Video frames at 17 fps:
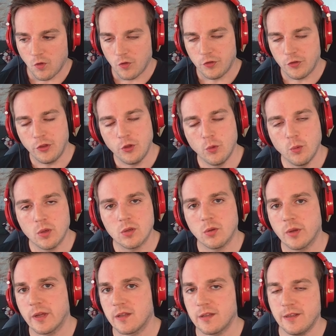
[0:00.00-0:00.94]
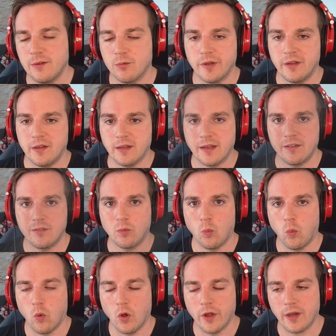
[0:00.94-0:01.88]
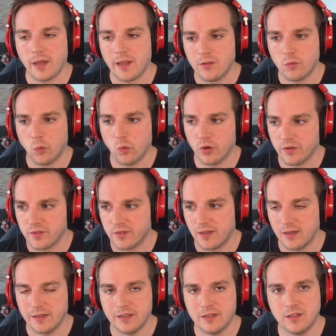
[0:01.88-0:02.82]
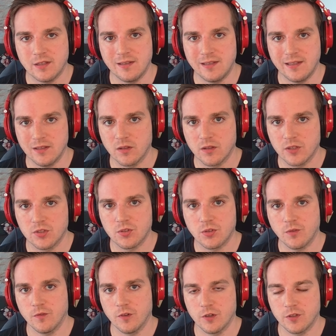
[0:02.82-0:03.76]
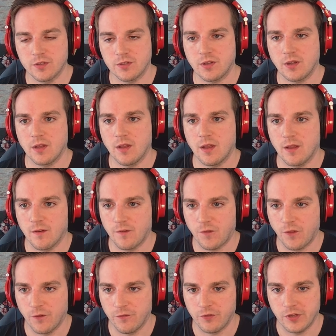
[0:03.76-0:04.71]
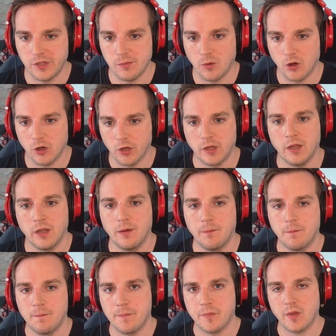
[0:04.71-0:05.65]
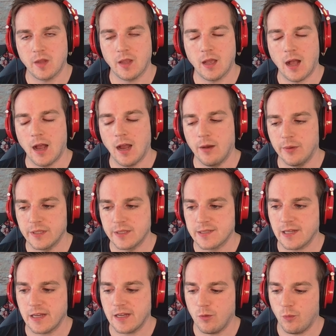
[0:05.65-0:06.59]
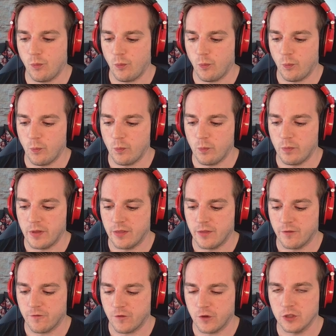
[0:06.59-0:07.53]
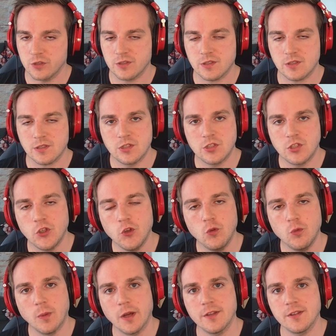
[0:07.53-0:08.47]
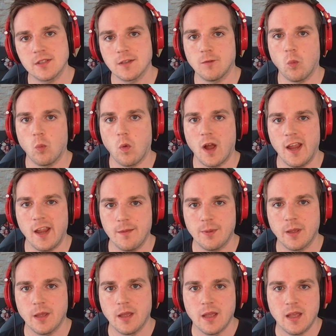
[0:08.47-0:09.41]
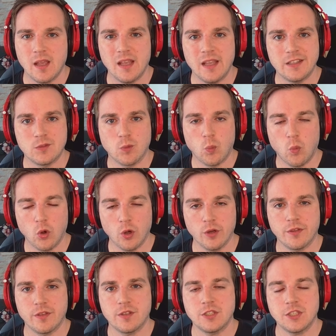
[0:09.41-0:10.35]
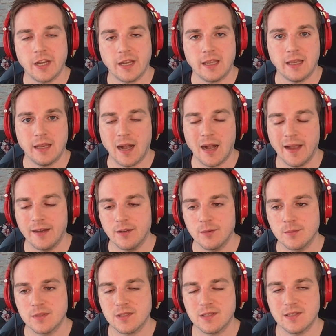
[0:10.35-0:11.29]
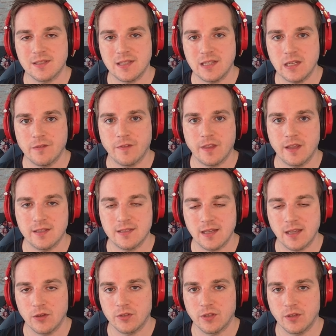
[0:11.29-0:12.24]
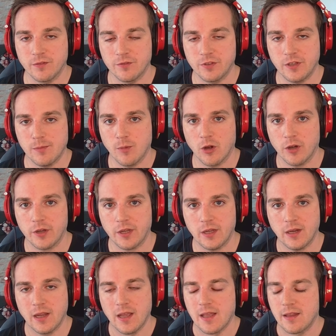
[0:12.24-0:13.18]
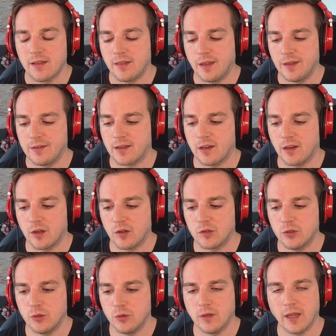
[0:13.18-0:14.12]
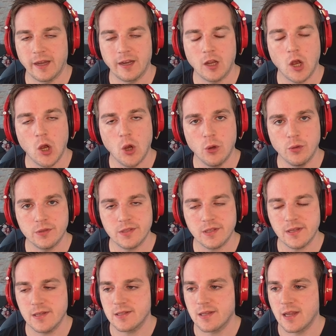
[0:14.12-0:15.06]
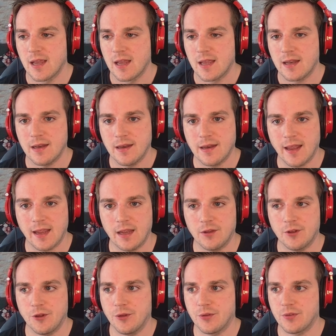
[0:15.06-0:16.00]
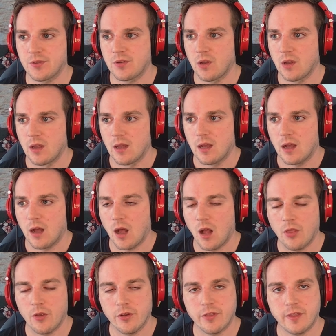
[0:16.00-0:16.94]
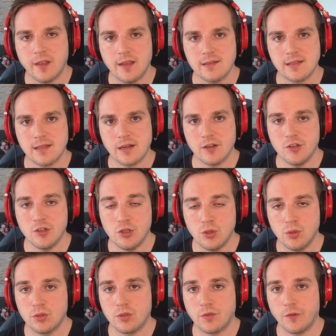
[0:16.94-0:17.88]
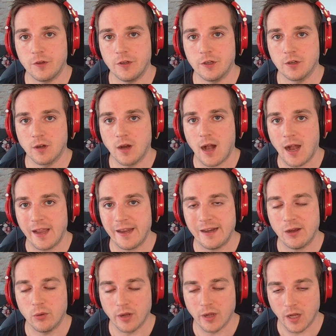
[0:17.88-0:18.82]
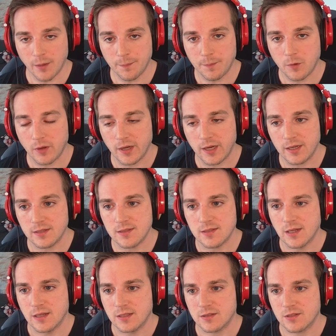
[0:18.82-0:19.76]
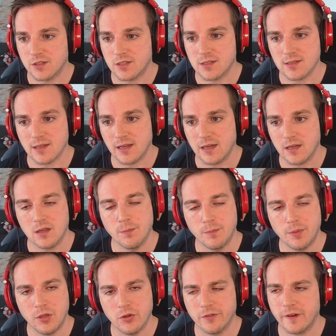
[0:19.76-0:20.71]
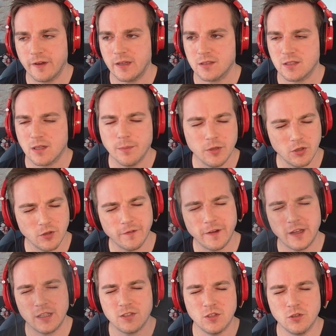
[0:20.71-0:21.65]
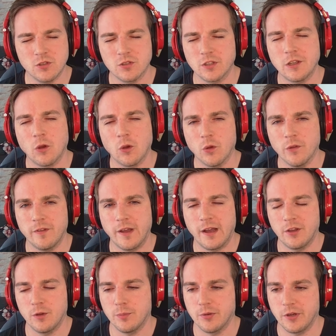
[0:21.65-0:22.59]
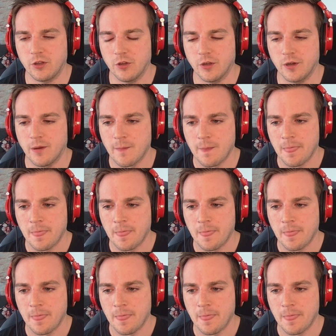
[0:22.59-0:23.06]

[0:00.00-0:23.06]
You will quickly realize what is worth selling to dealers versus the flea market. I would say in the first 2 months of a wipe, it's worth checking items to see if they sell to the flea market. These can include like hoses, nails, other things that are used for your hideout upgrades, such as like computer fans. Computer fans usually hold value pretty good.